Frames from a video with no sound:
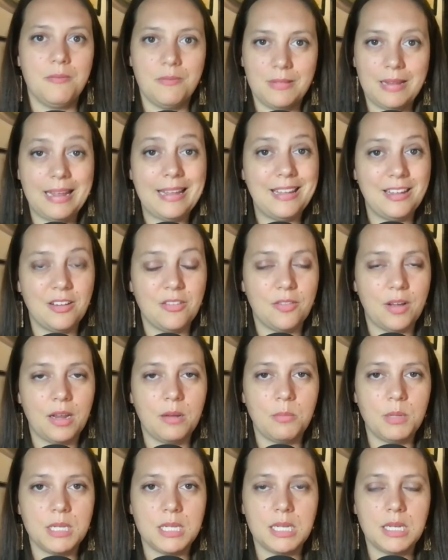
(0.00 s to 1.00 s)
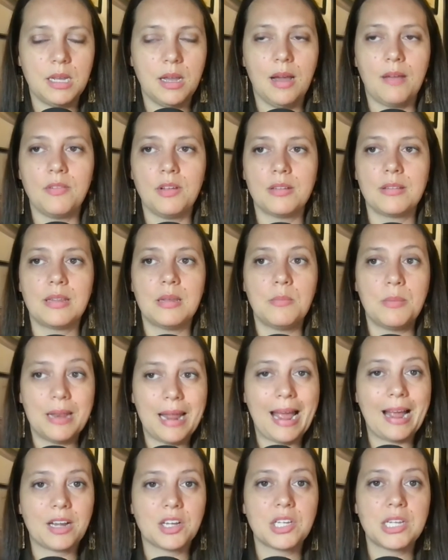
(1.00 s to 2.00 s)
taking your vitamin D, obviously, but
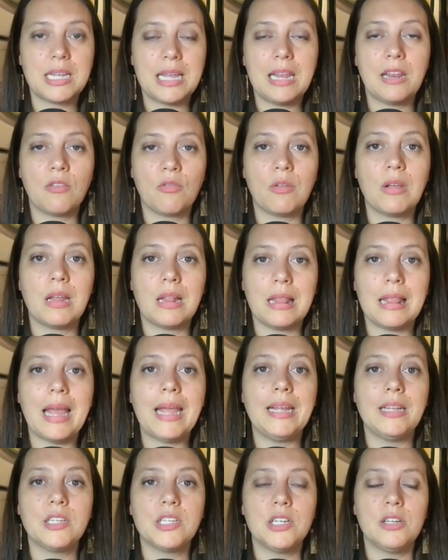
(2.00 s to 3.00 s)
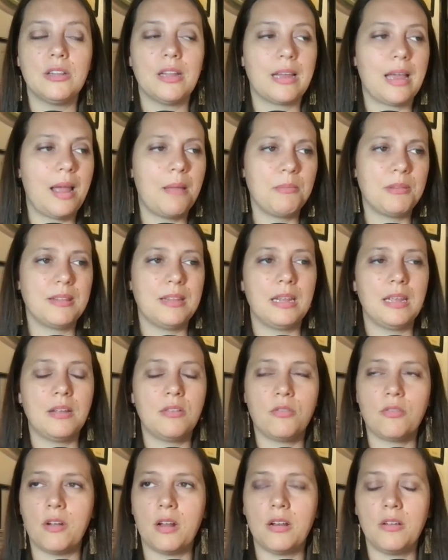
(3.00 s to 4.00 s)
actually getting real light too. Like I'm sitting
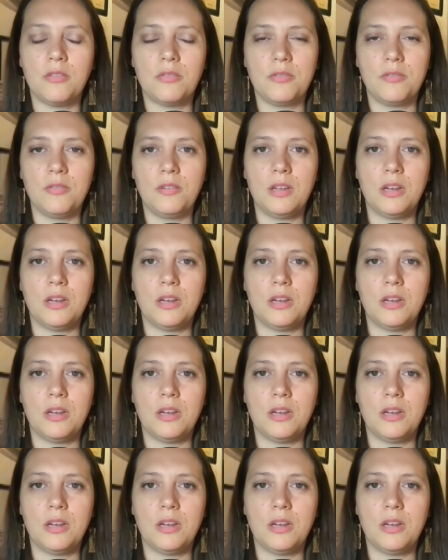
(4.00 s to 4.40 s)
in front of,